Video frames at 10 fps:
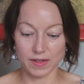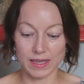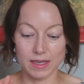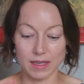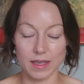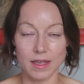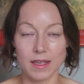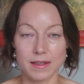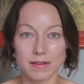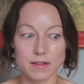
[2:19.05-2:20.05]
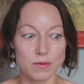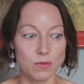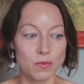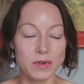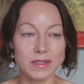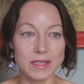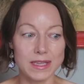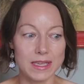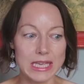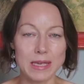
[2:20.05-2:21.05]
Like, it's
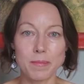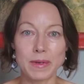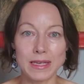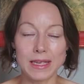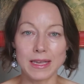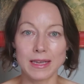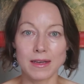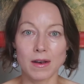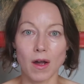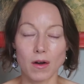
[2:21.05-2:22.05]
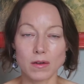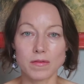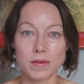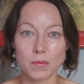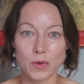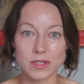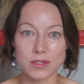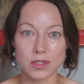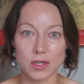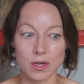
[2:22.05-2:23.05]
really keeping in all of the
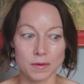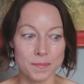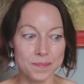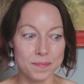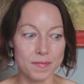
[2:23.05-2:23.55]
moisture